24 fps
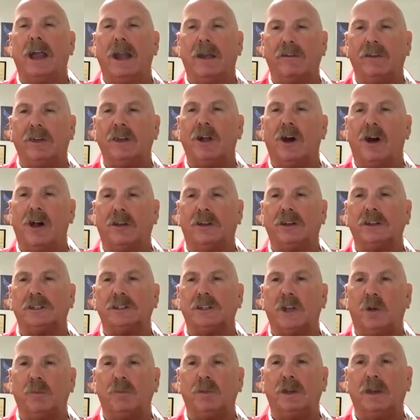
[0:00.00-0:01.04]
Every dollar
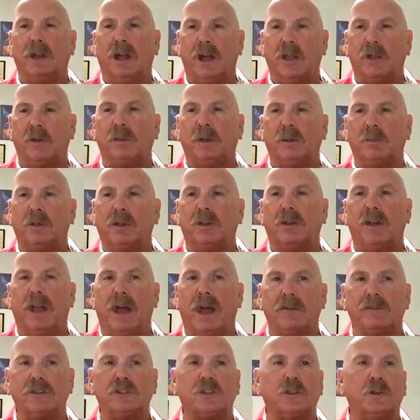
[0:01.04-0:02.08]
is helping other people in
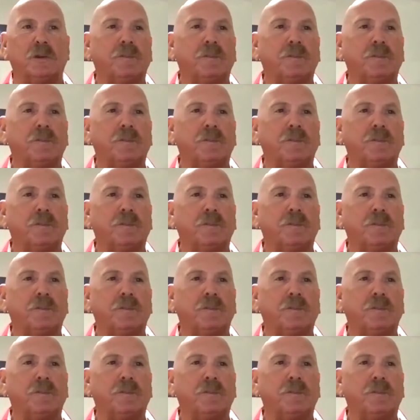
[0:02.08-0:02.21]
Havasu.